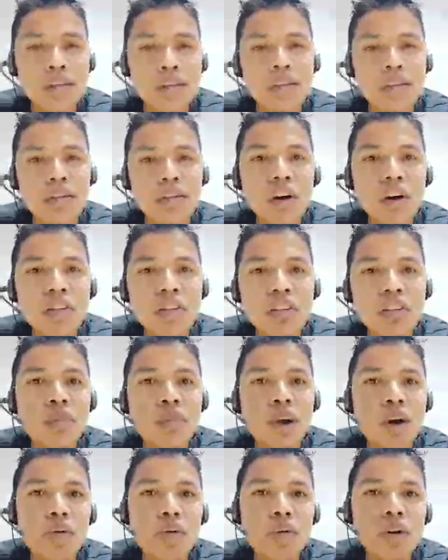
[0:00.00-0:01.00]
the north
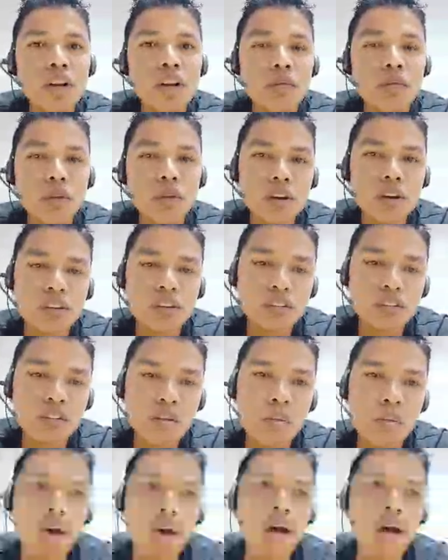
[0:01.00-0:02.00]
boundary of the national
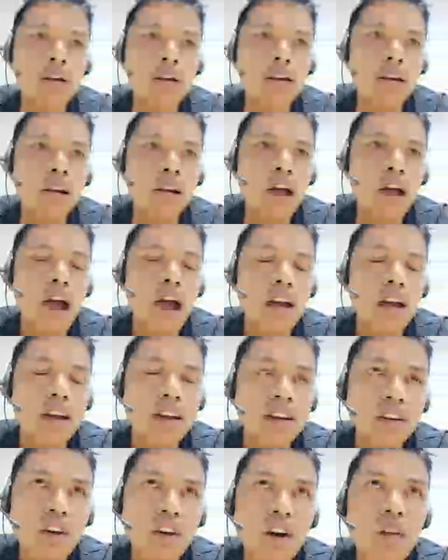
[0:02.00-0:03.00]
park, and
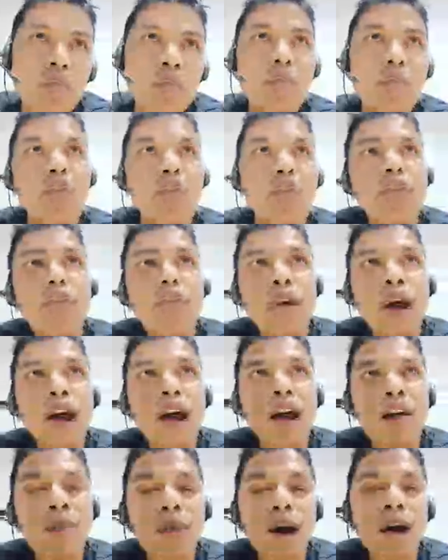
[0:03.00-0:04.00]
it comes from the
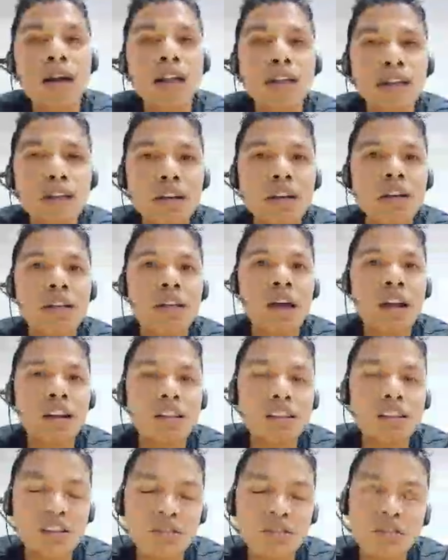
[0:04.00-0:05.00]
Mahabharata range, and
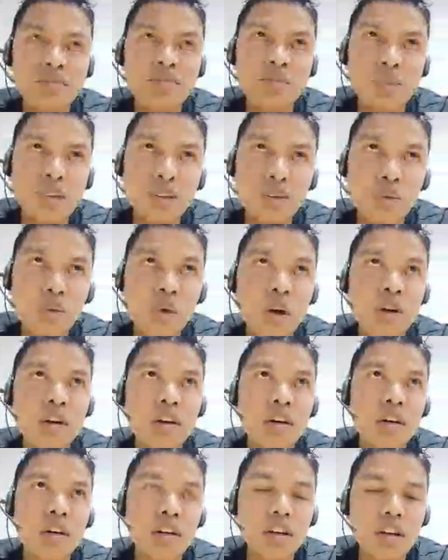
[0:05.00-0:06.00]
its spring
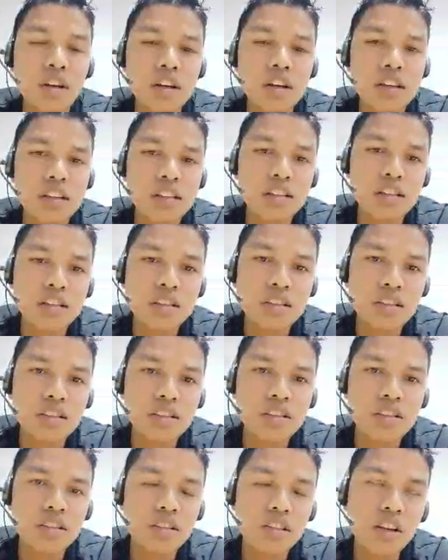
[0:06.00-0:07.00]
water
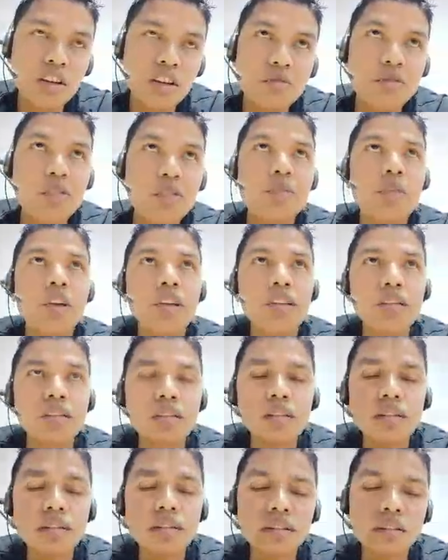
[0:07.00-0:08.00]
is not from the
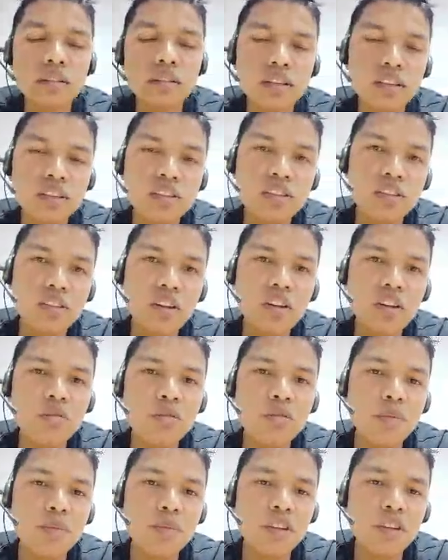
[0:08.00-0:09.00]

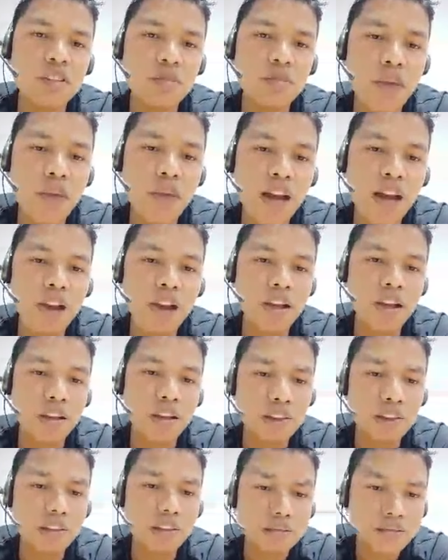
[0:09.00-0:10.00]

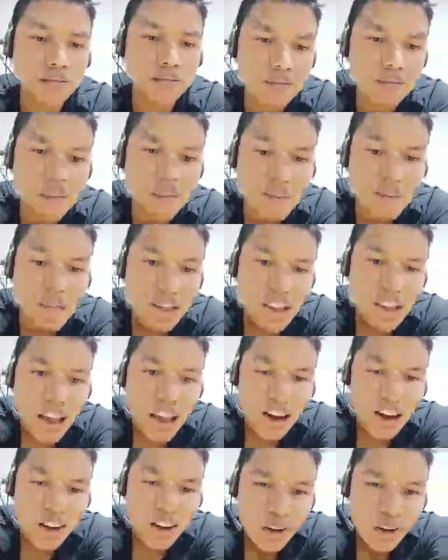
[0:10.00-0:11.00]
Himalaya.
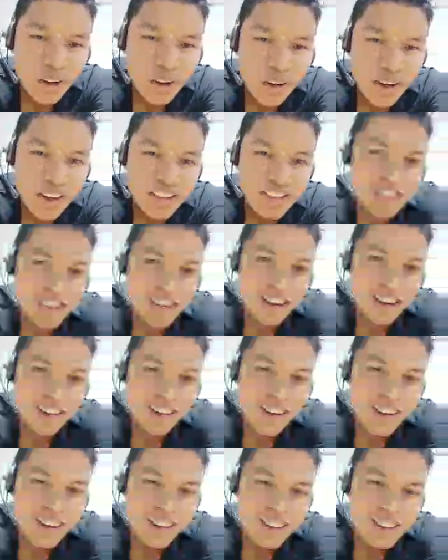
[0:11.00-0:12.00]
Hello Roka sir, how
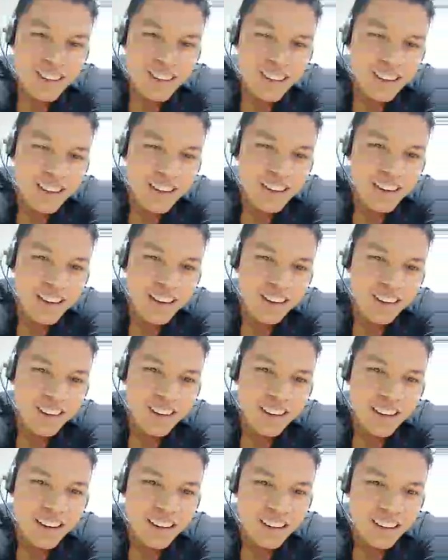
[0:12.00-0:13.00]
are you sir?
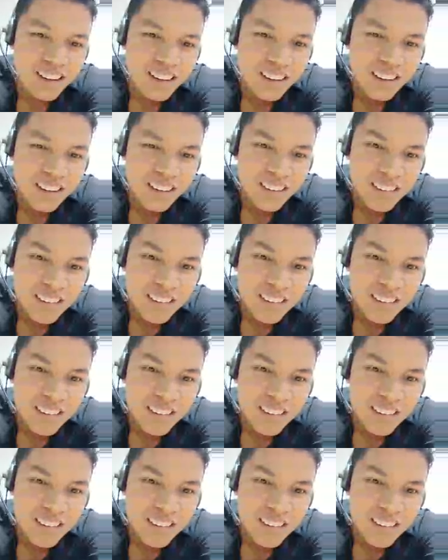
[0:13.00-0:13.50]
Hello, hello.